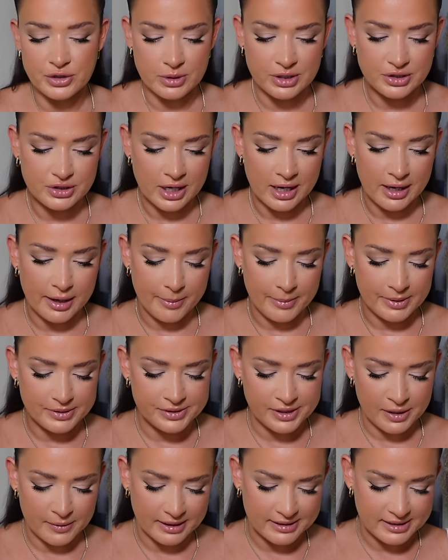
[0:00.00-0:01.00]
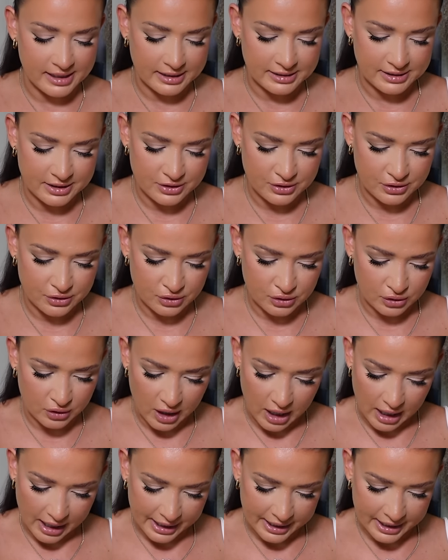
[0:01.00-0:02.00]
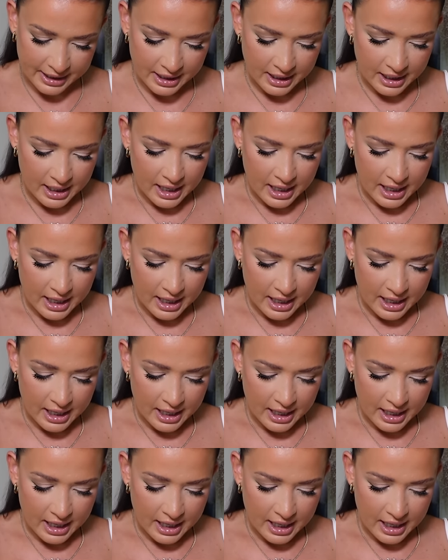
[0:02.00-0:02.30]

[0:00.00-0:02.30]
which I am so excited to try.